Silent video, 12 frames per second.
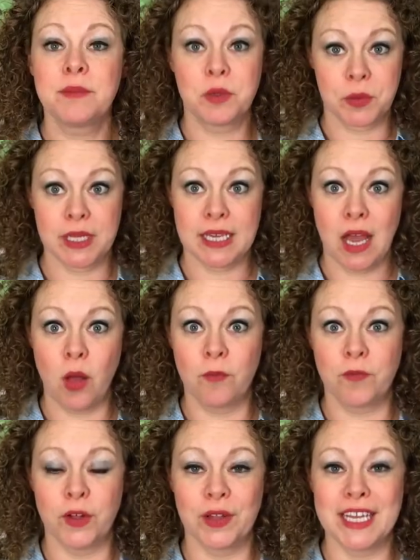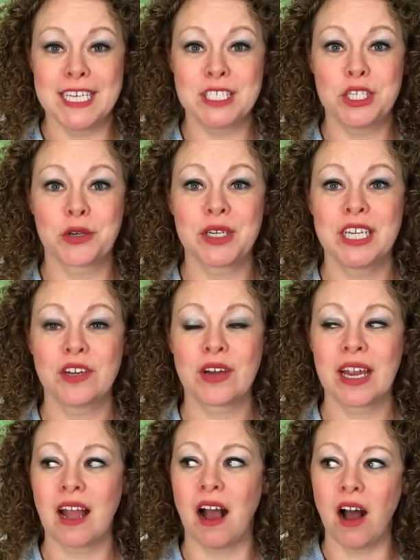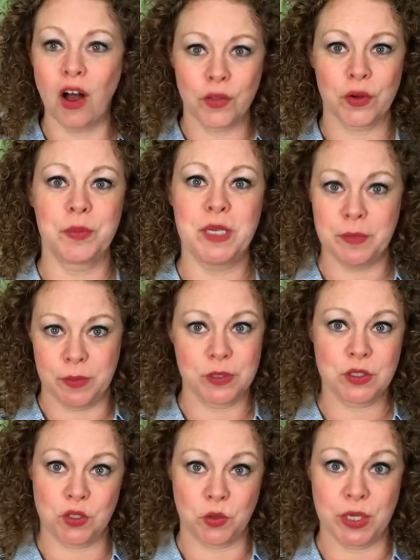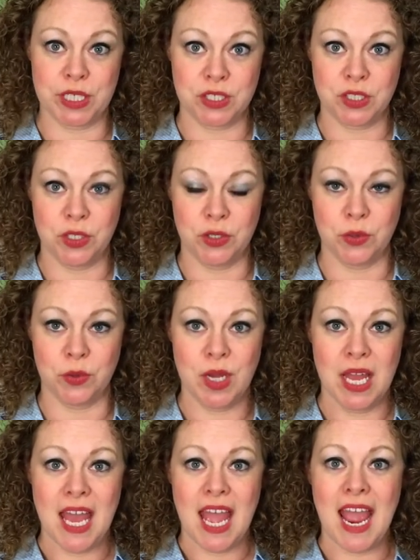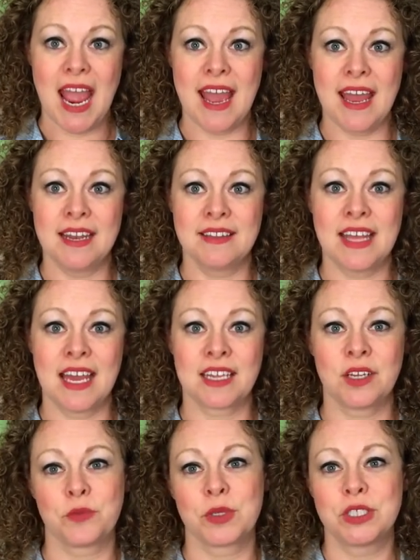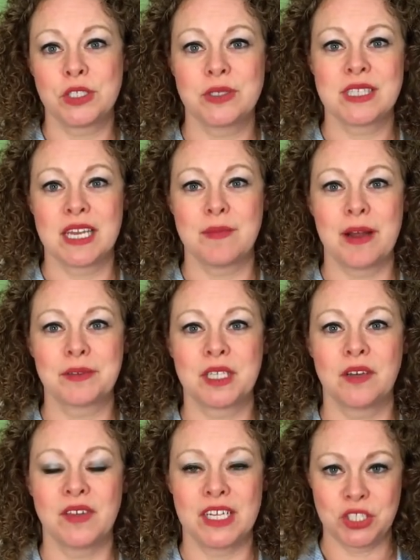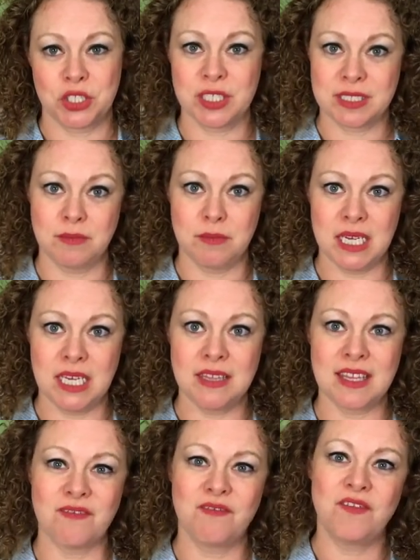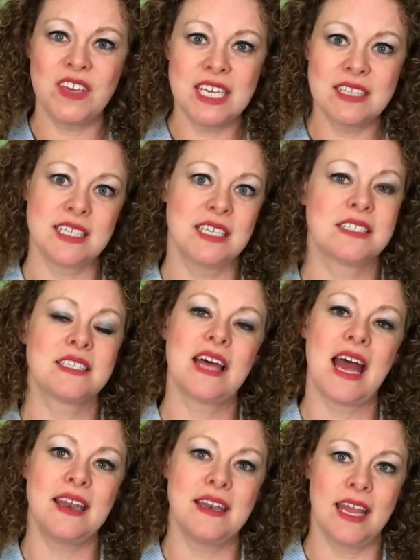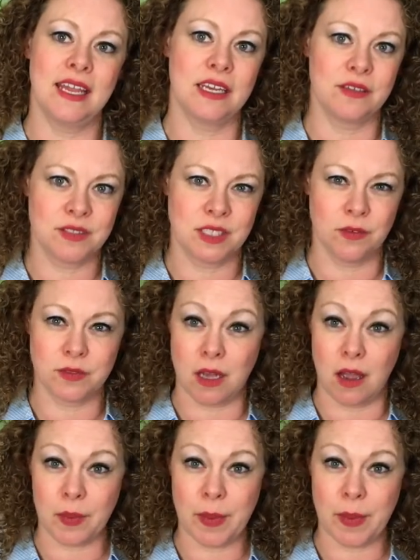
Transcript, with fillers: be really helpful is you're hearing other people's stories too. And that can reduce the amount of it's just me that feeds into that negative self talk